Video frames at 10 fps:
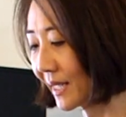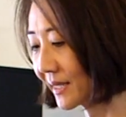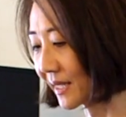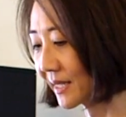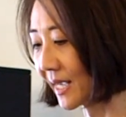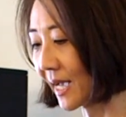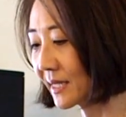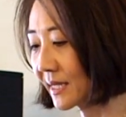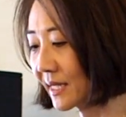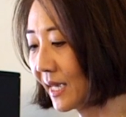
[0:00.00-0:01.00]
and
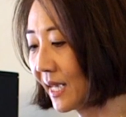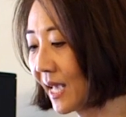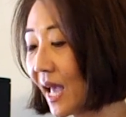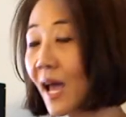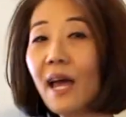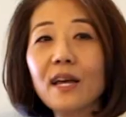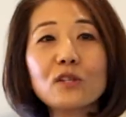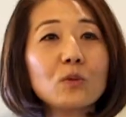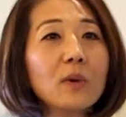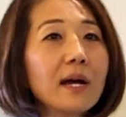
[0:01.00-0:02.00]
success,
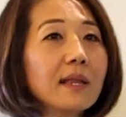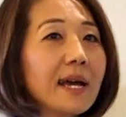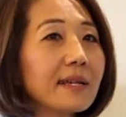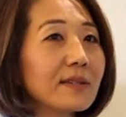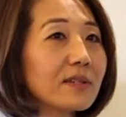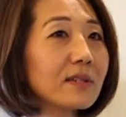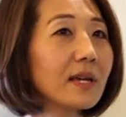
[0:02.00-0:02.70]
as well as